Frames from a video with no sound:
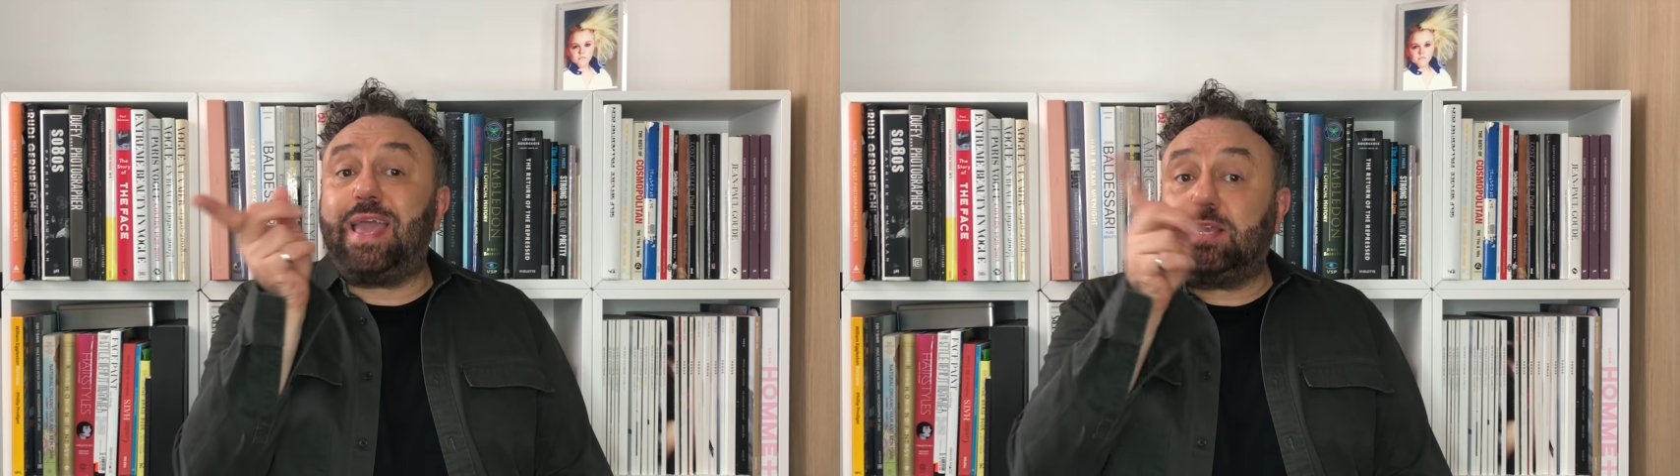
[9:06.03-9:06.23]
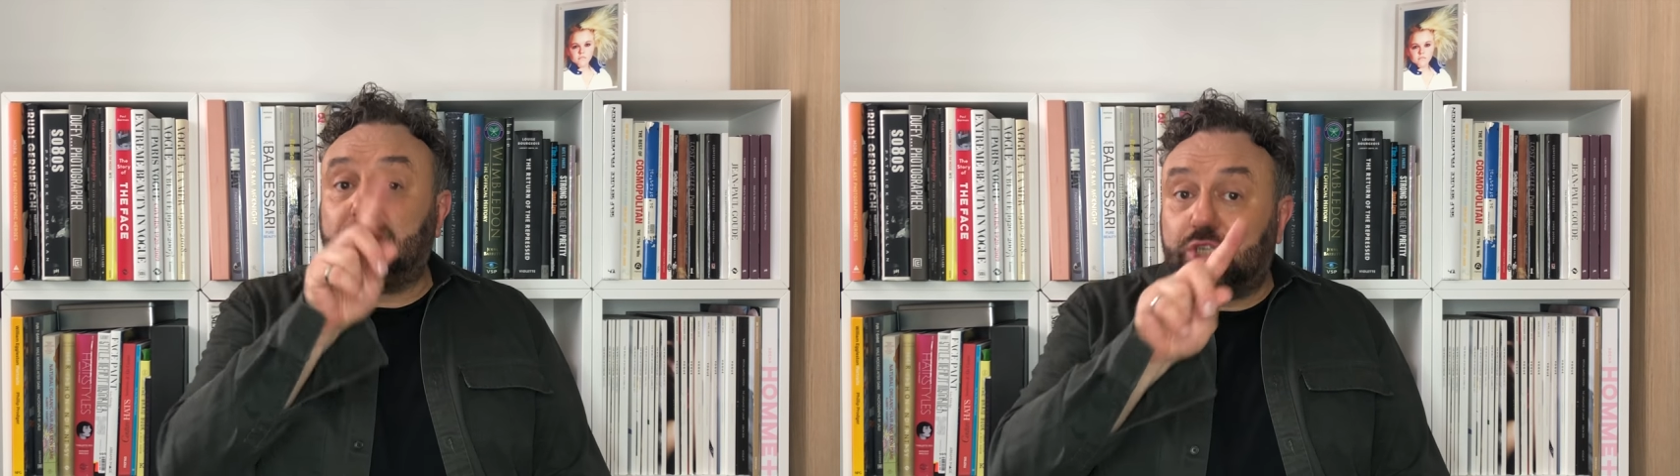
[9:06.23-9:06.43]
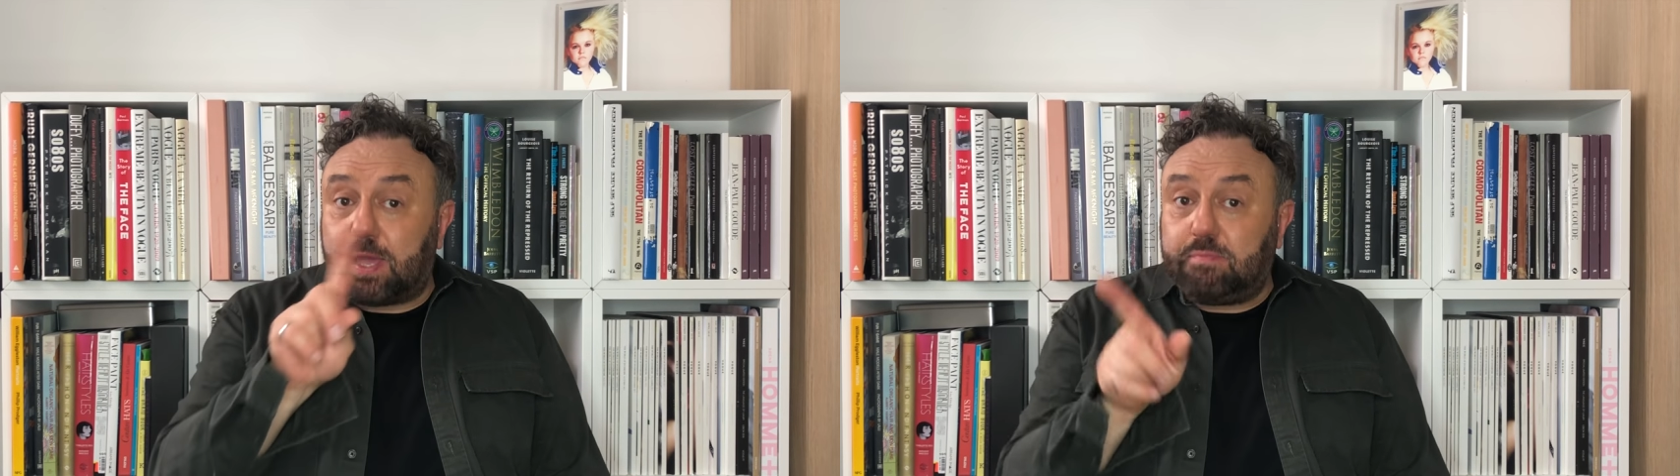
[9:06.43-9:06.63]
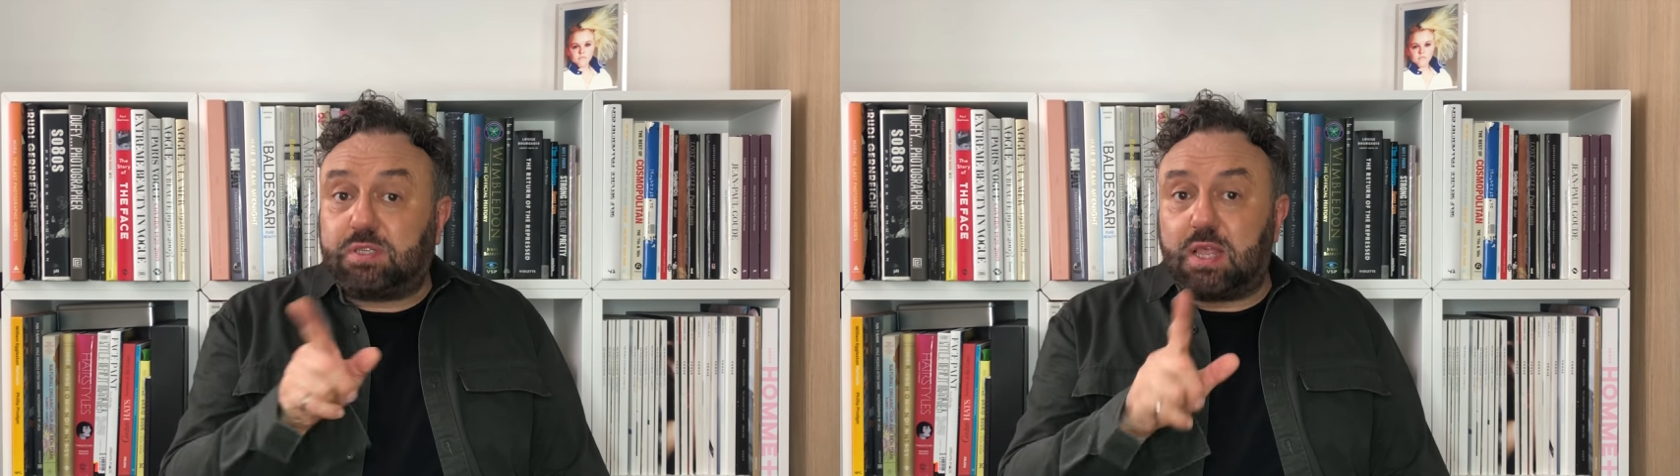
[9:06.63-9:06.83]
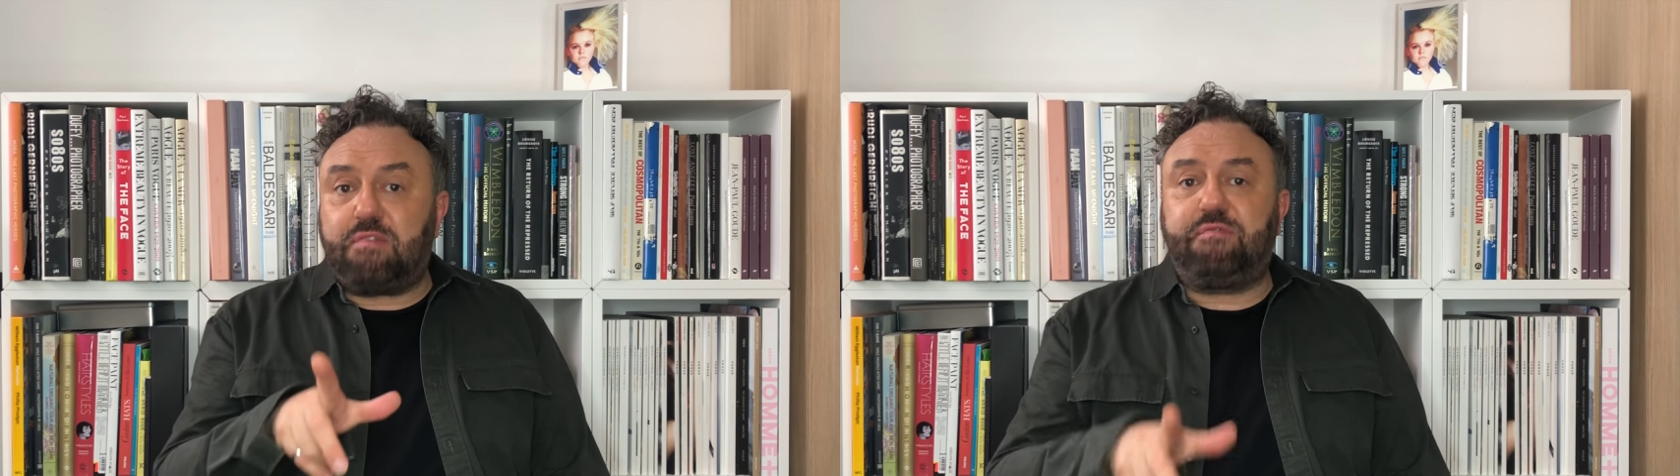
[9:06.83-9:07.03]
S shape
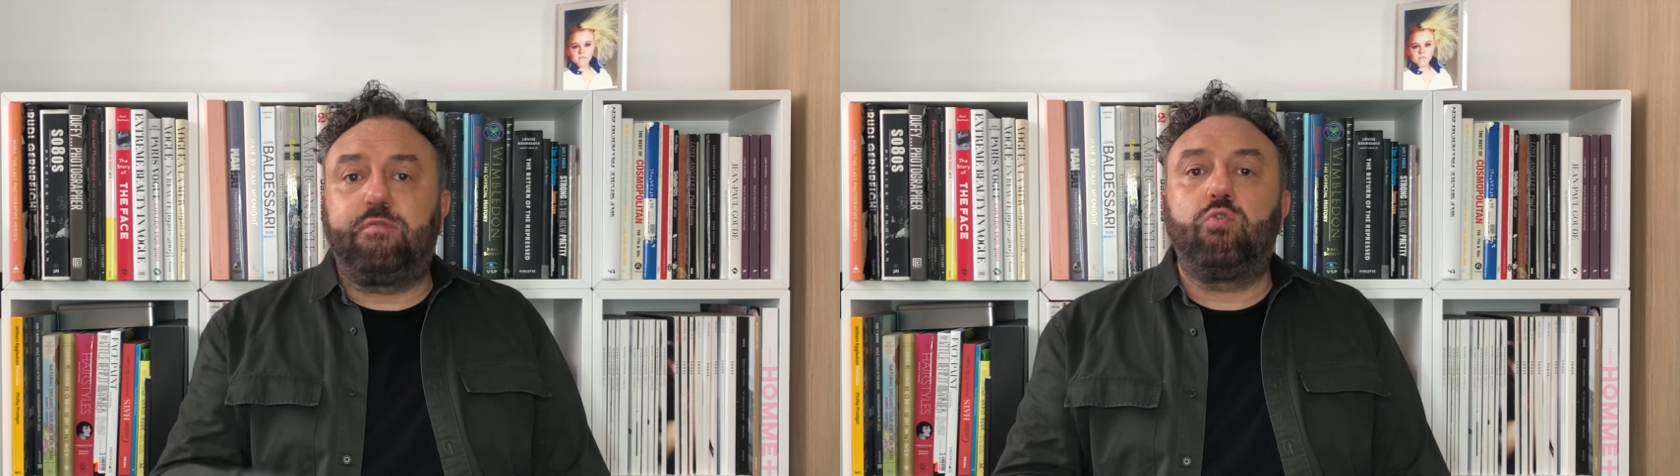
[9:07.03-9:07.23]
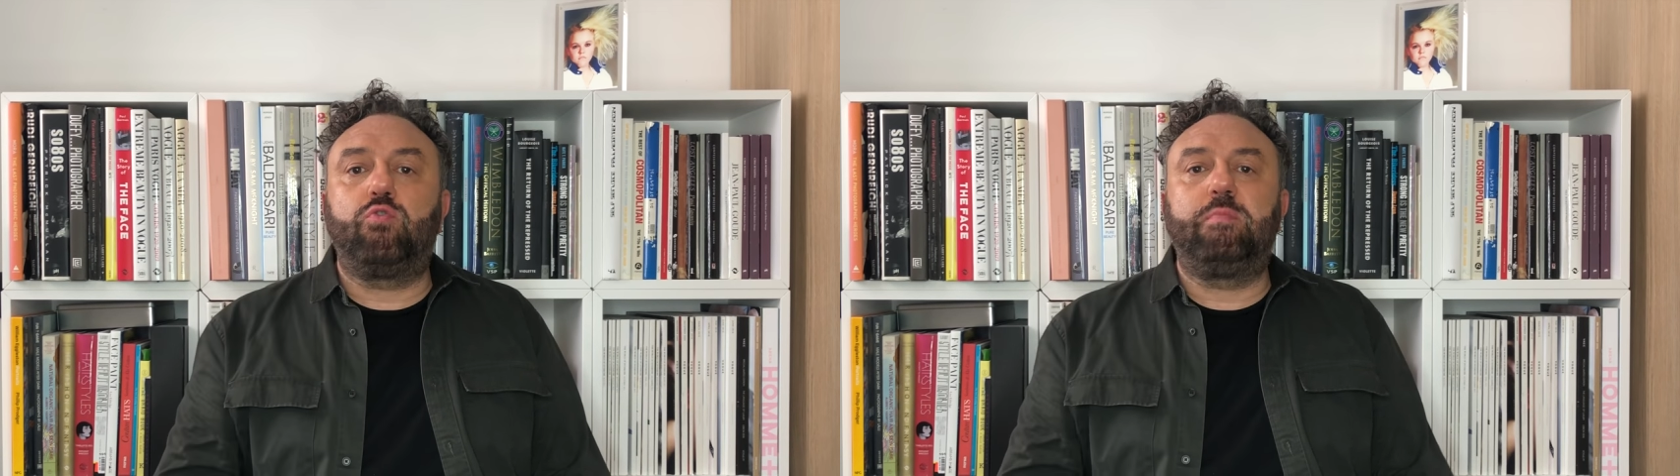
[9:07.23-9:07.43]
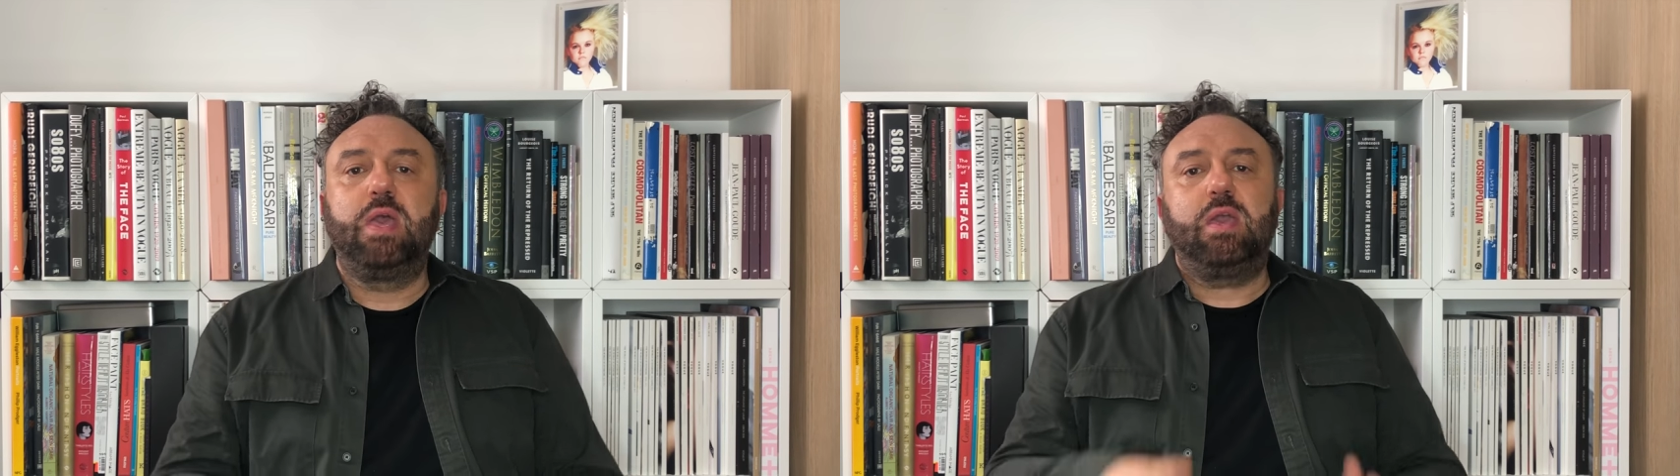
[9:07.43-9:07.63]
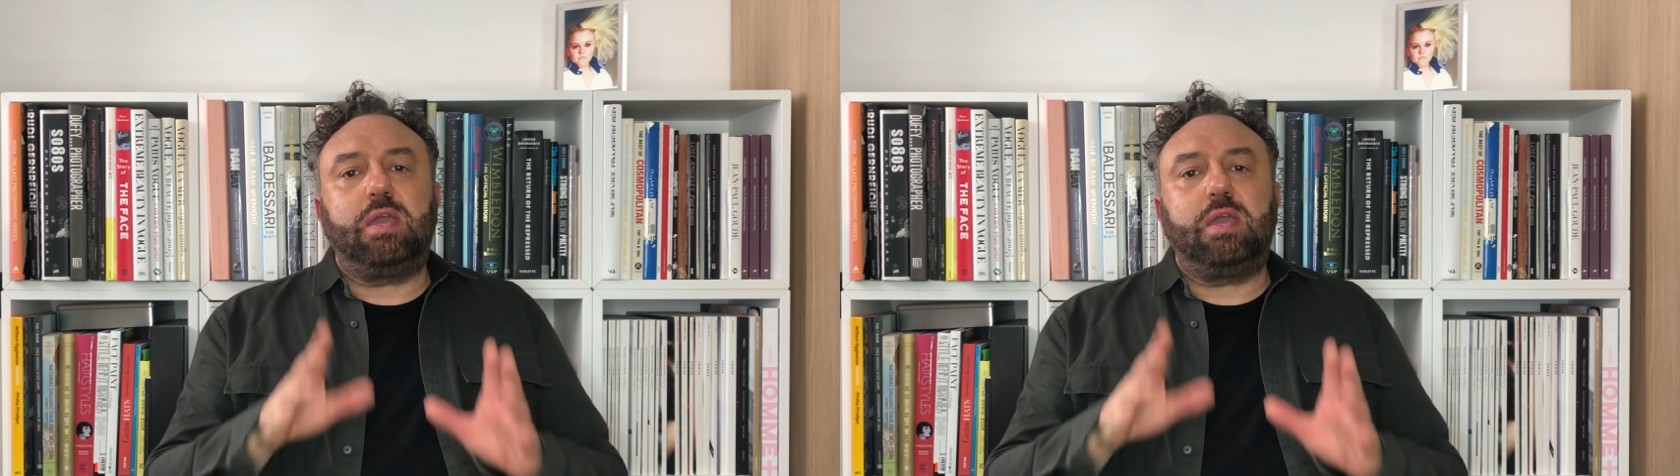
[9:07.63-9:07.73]
to their form,